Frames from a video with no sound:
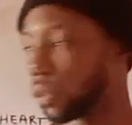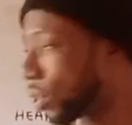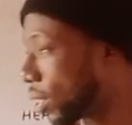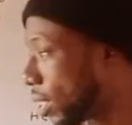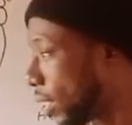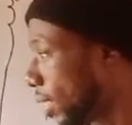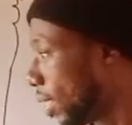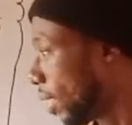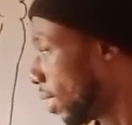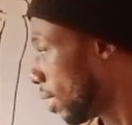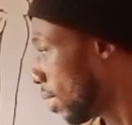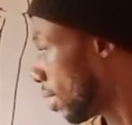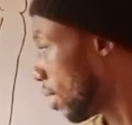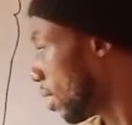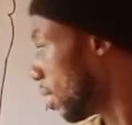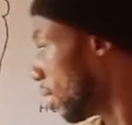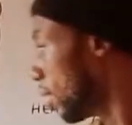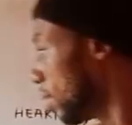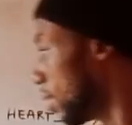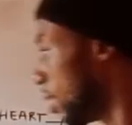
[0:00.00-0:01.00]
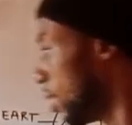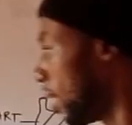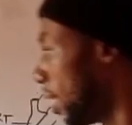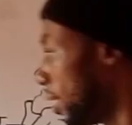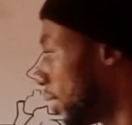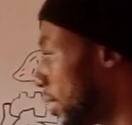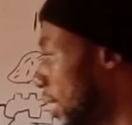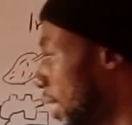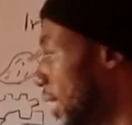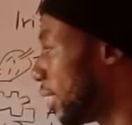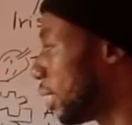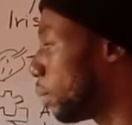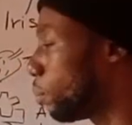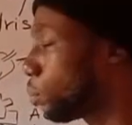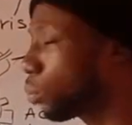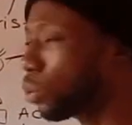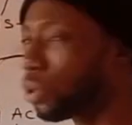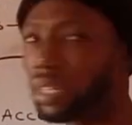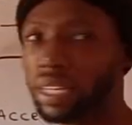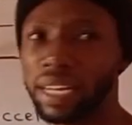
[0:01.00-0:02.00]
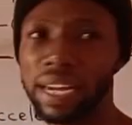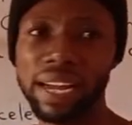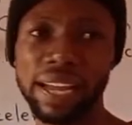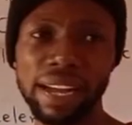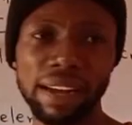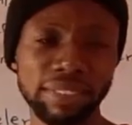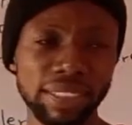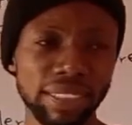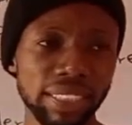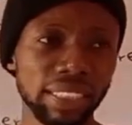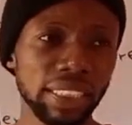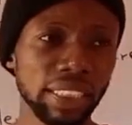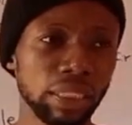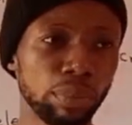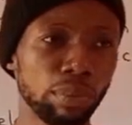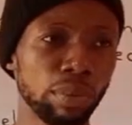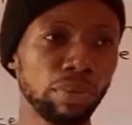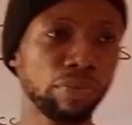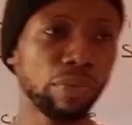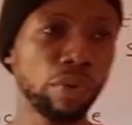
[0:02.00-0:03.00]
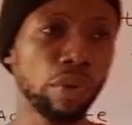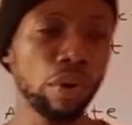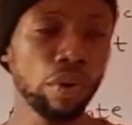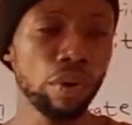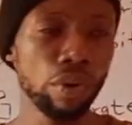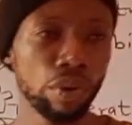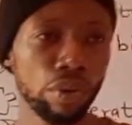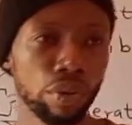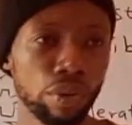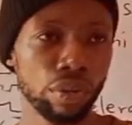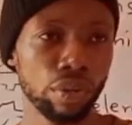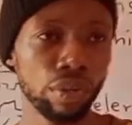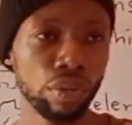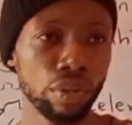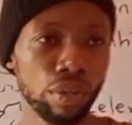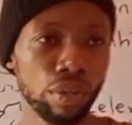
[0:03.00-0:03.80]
Okay, the next here is the bronchi. I've said this before.